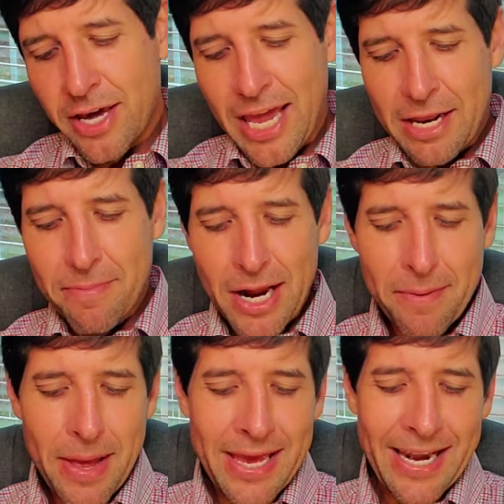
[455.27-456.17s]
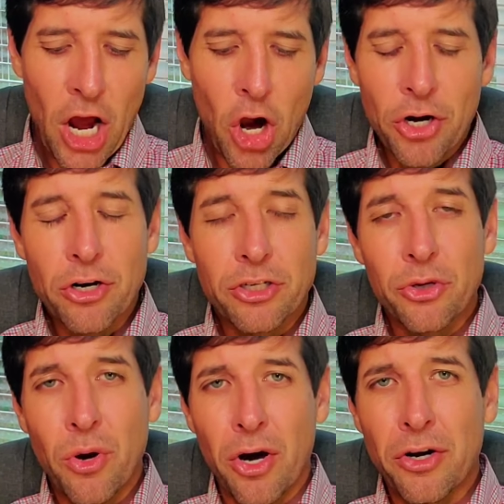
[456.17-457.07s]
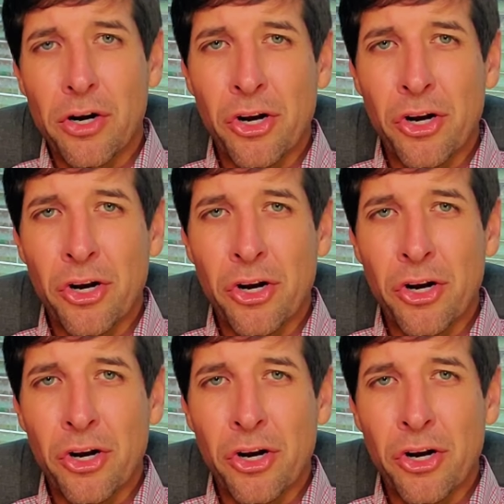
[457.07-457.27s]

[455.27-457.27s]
Anybody making under $200,000,